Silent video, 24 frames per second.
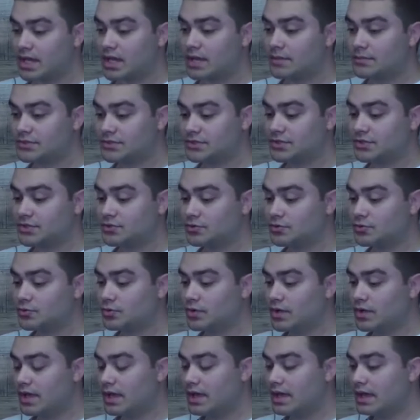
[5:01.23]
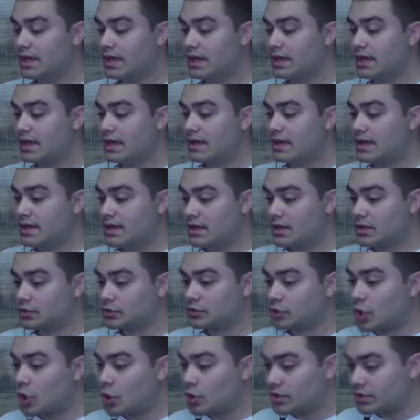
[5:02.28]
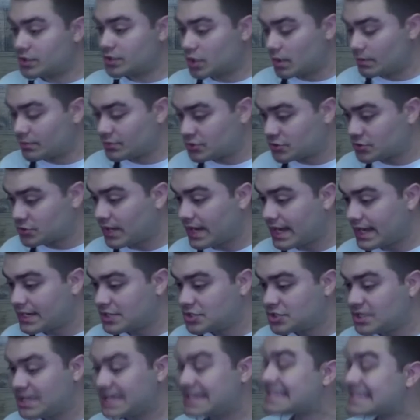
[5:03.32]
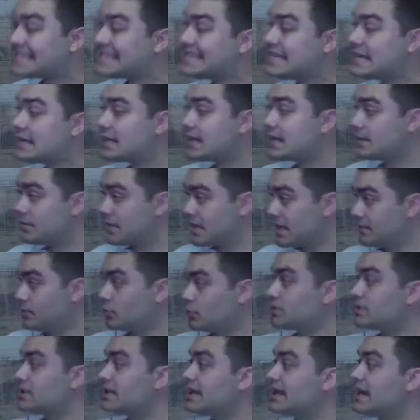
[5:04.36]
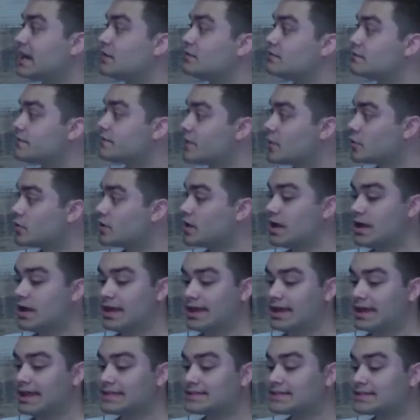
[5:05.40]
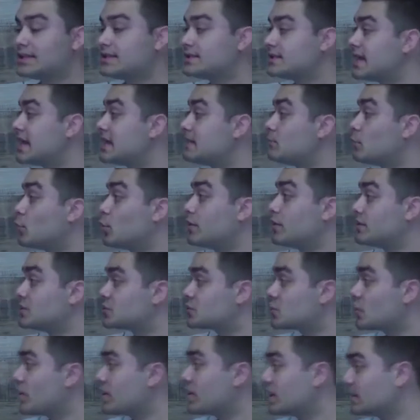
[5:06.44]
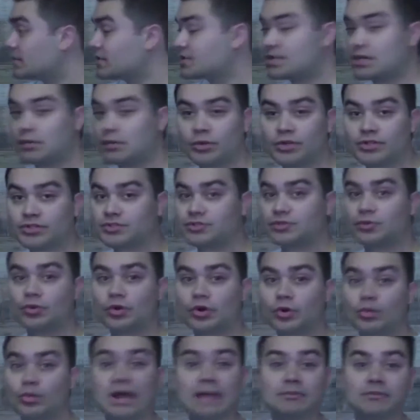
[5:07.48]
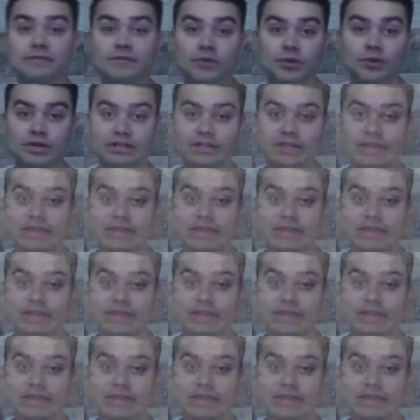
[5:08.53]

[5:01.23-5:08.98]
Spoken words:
comes to longer-term strategy and getting people to get out and vote, it's going to take more than showing up at someone's door right before an